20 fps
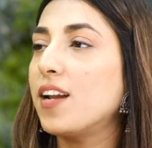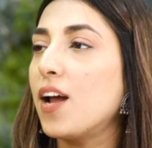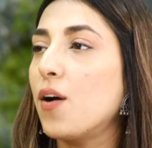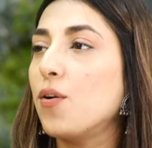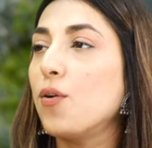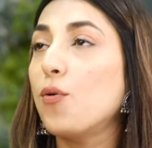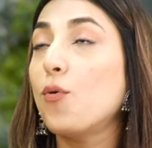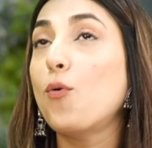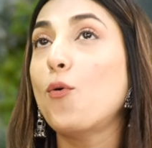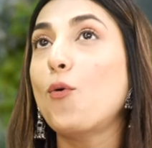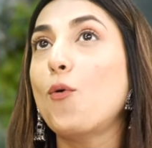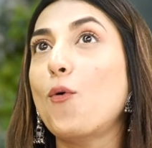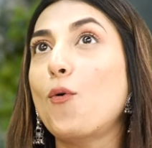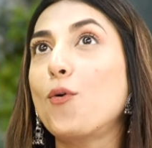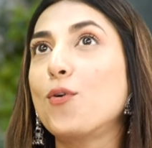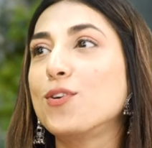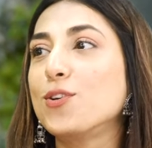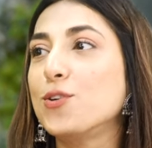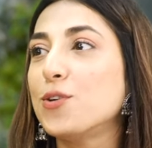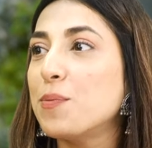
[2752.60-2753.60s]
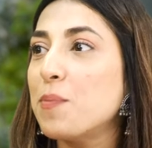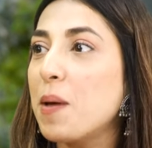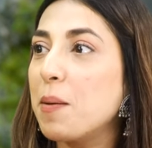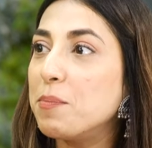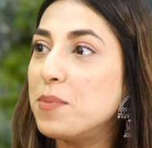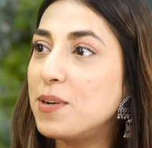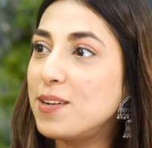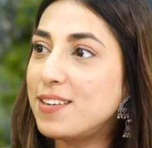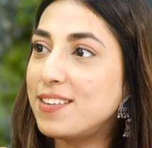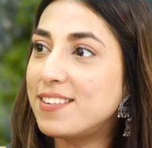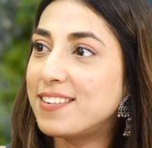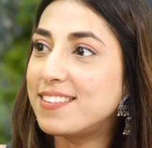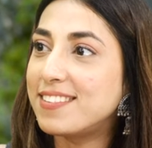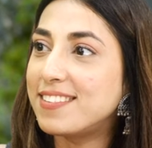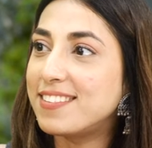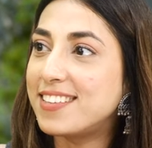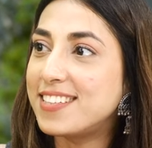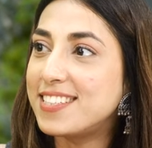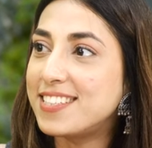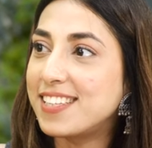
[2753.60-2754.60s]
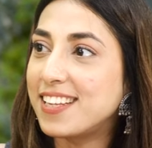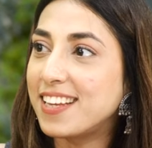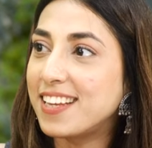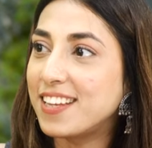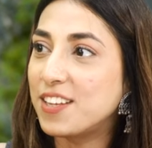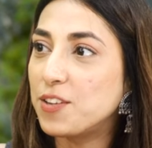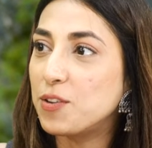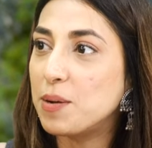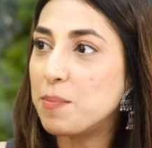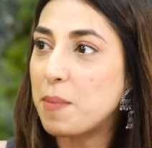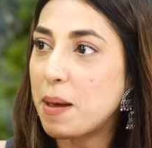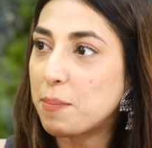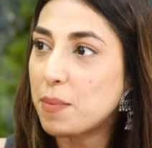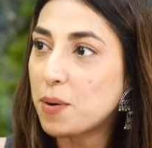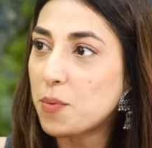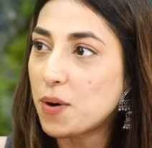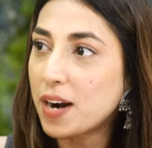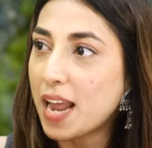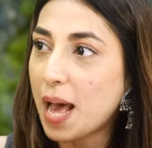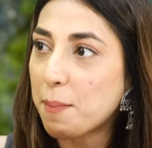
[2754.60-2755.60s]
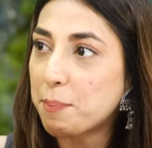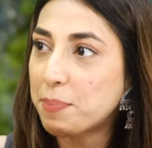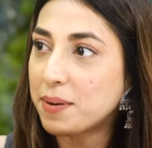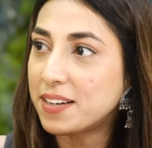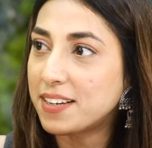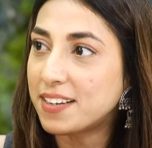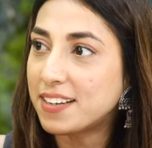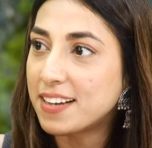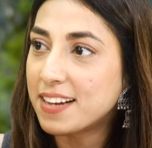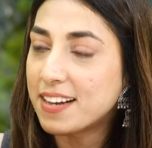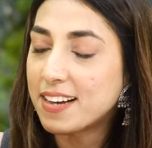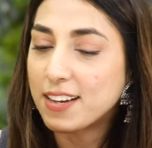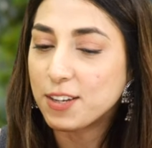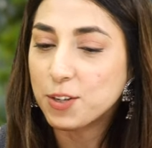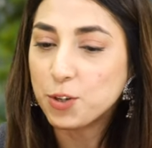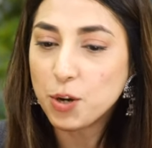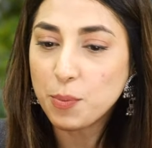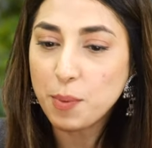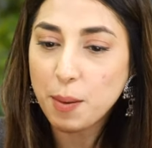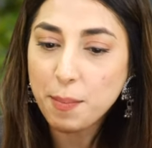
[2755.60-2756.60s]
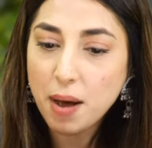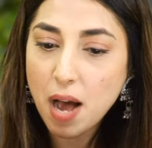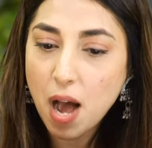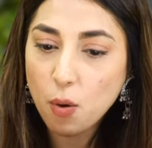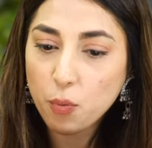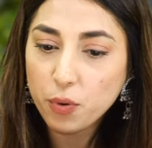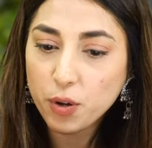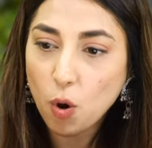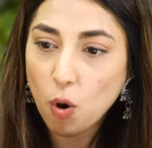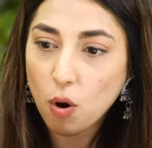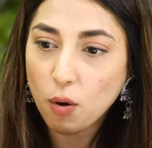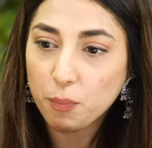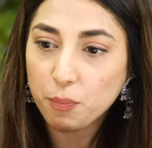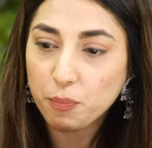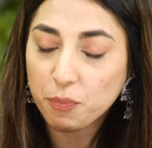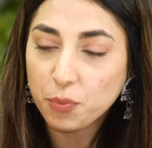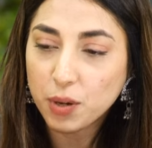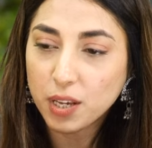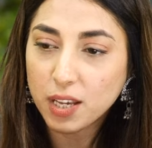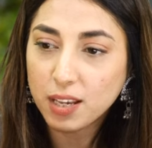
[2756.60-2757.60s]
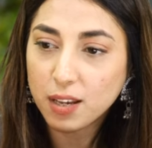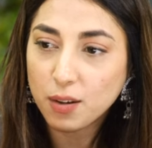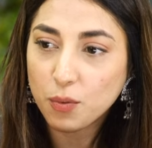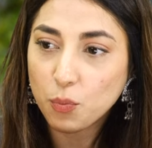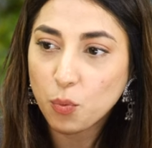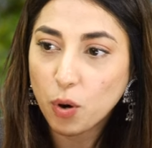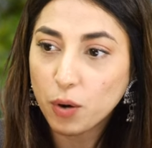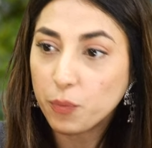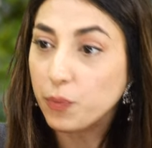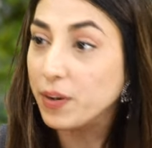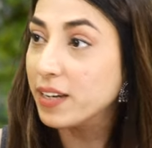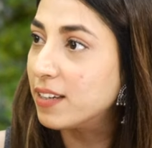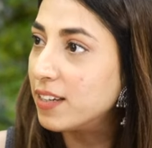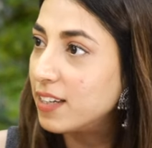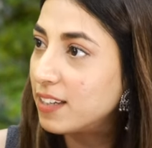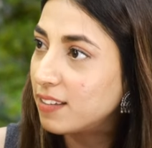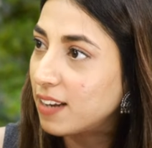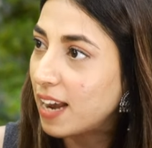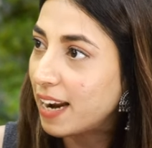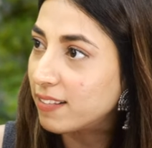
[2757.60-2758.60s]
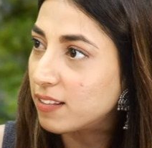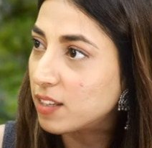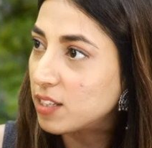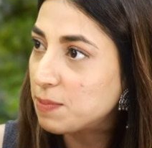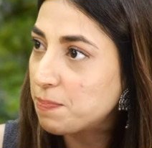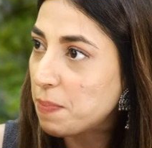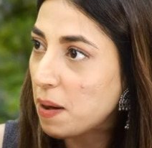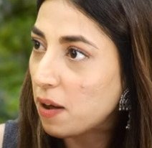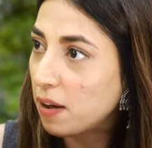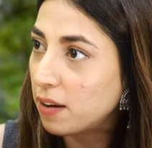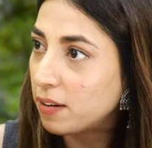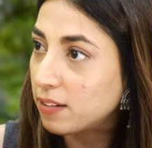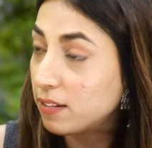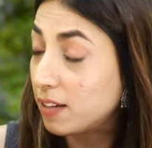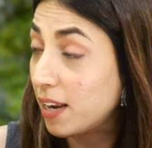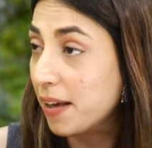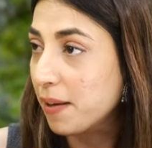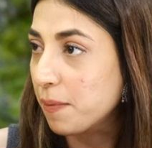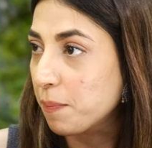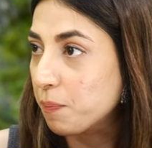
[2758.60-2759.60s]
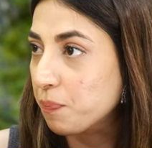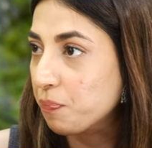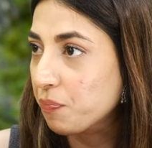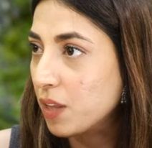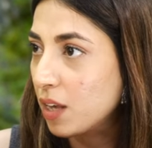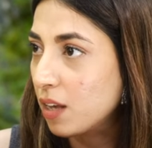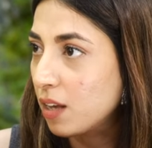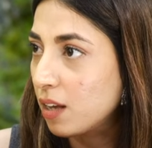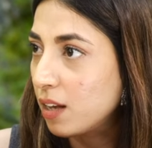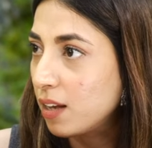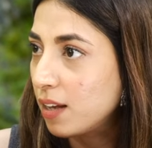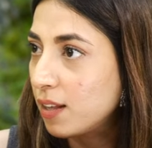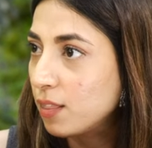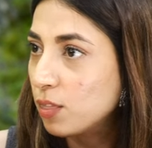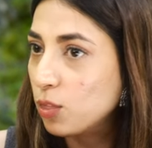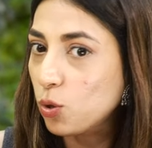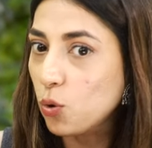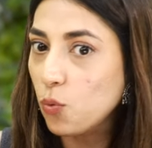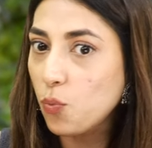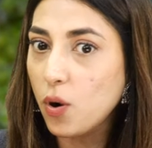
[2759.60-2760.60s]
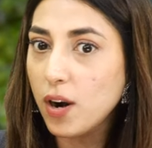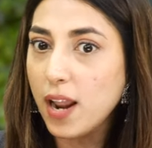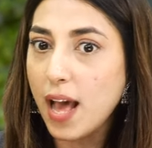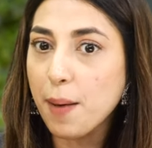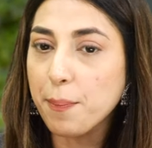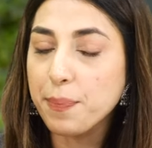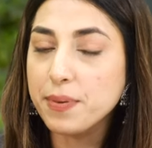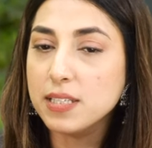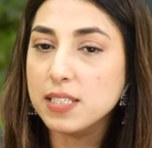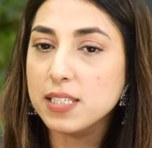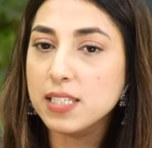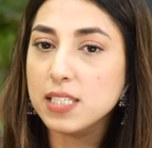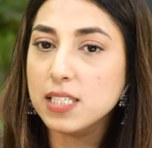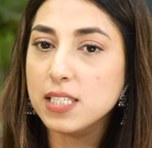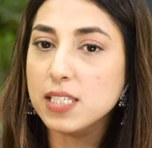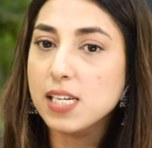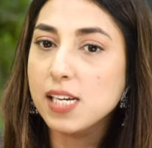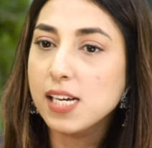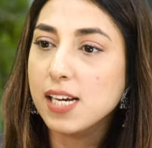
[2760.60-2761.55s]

around, oh, you remember this thing, you remember what happened, you remember how we, we what we did at this time. So what happens is,